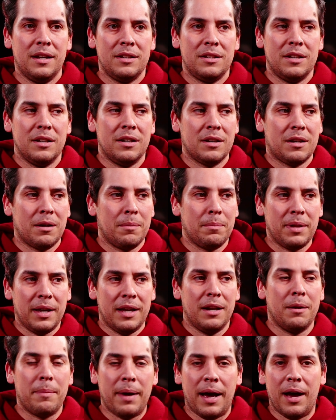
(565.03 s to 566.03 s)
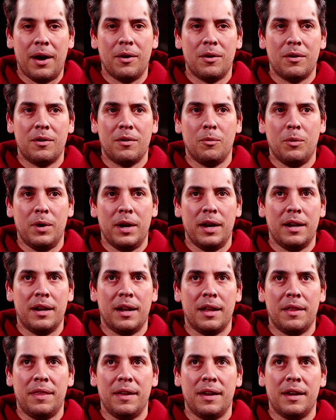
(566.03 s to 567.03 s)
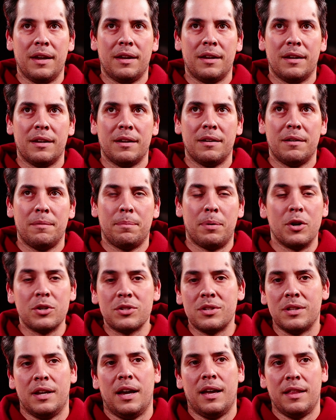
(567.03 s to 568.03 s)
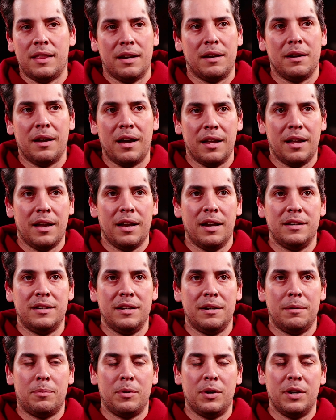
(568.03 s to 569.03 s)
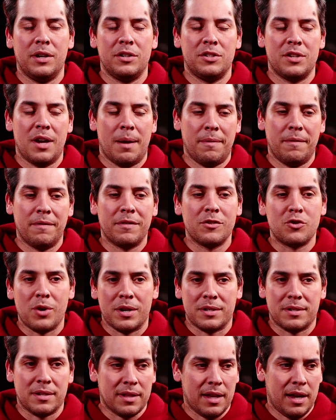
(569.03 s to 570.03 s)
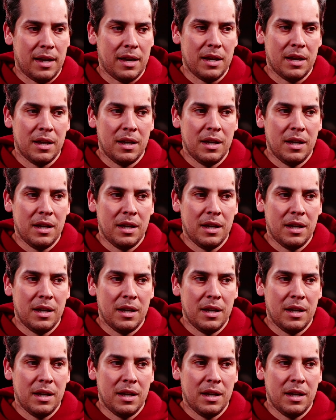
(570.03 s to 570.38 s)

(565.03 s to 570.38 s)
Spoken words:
to complain about, when I think personally I did a pretty good job of addressing that